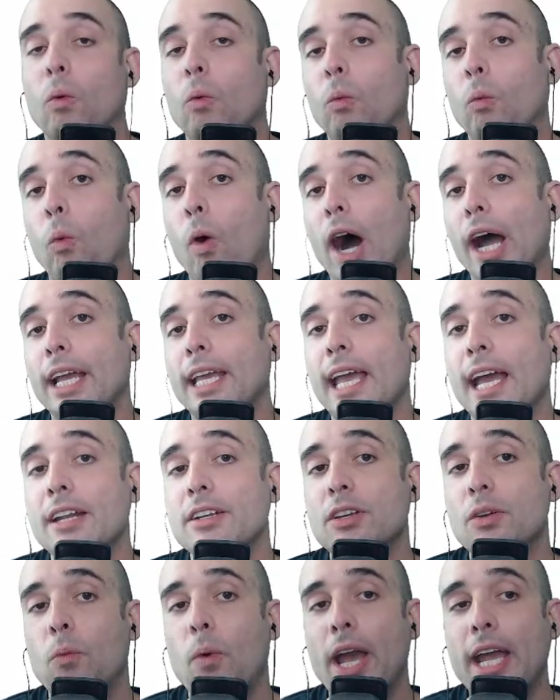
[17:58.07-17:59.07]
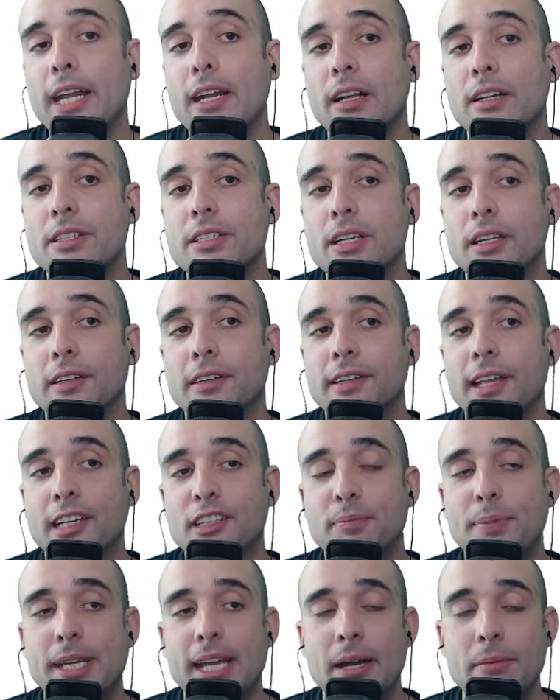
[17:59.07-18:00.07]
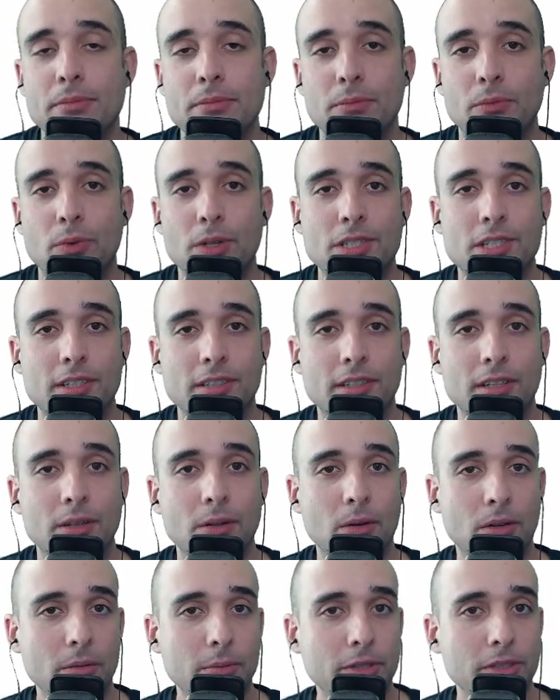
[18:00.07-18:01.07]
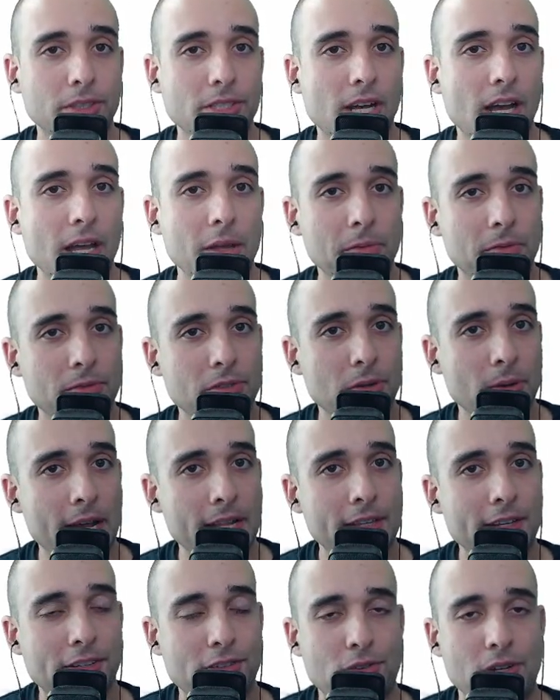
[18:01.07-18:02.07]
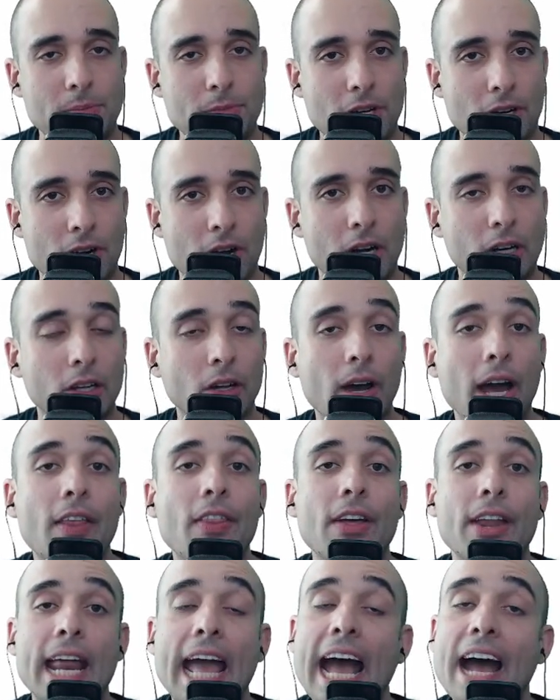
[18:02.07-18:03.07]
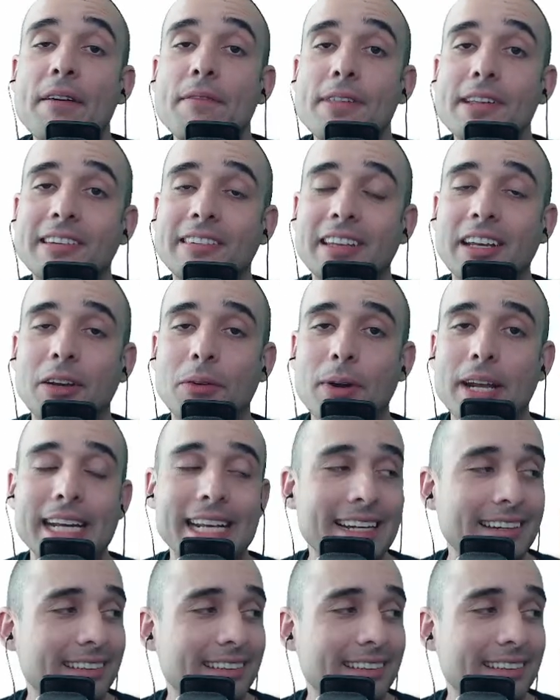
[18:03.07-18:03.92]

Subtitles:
Why can't you wait until 6 p.m., which is the normal time to end the stream, Giancarlo, and then have this thing ready at